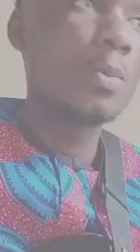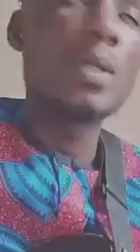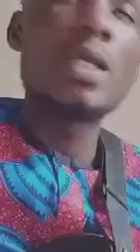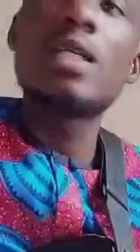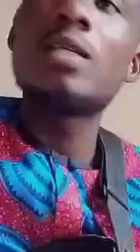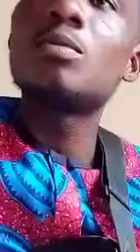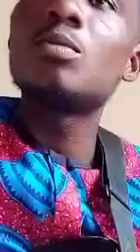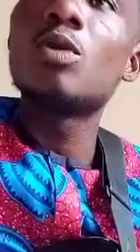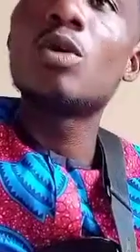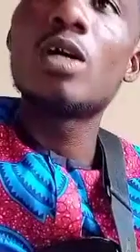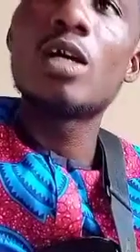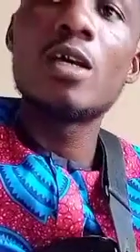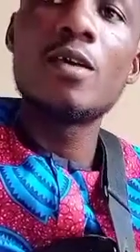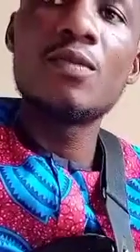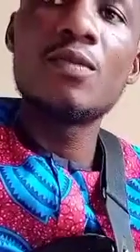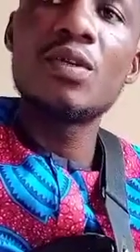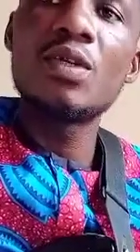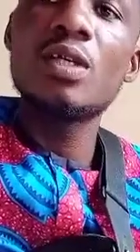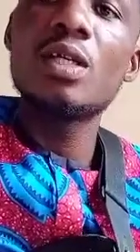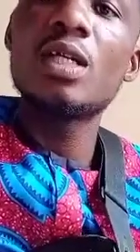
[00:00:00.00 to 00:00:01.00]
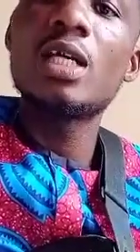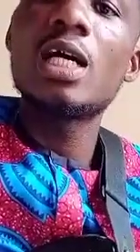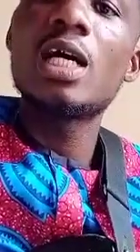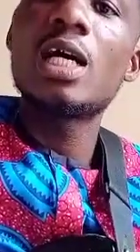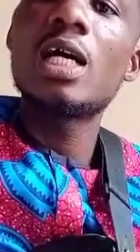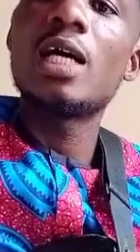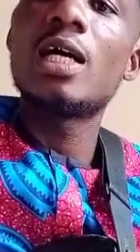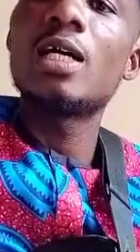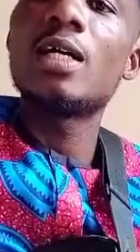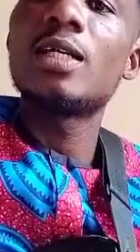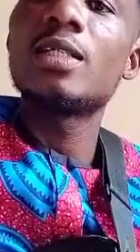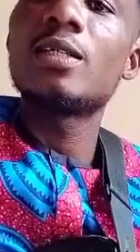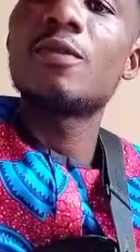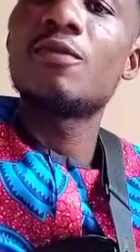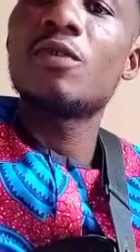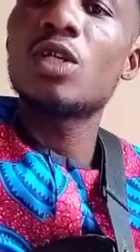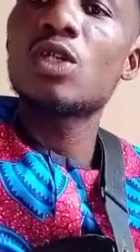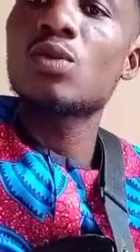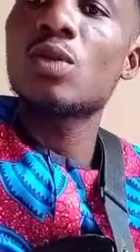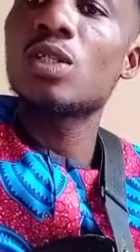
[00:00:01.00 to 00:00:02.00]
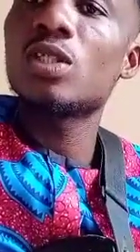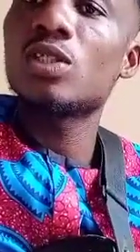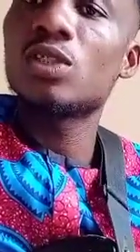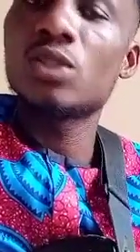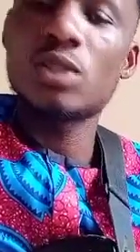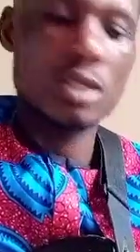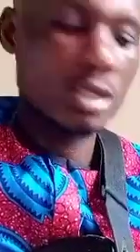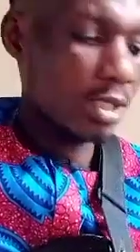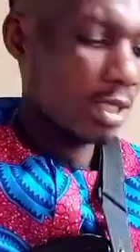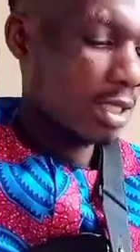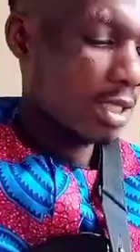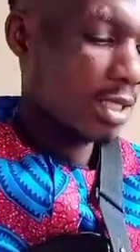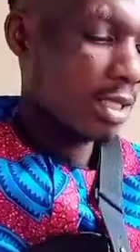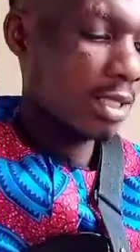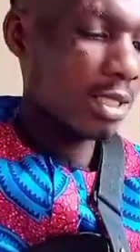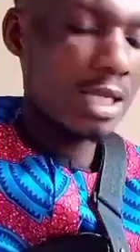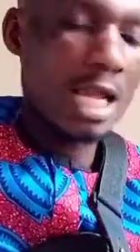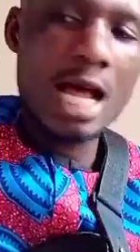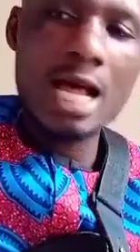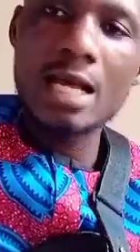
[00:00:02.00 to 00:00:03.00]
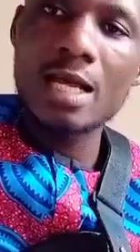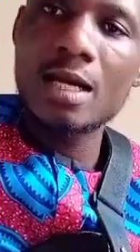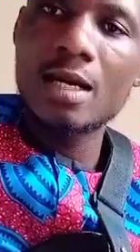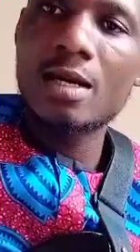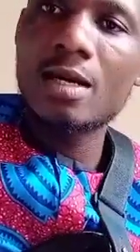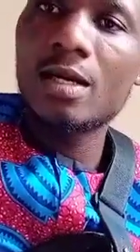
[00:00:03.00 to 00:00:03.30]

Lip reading: to play it more heavy. The first one is just like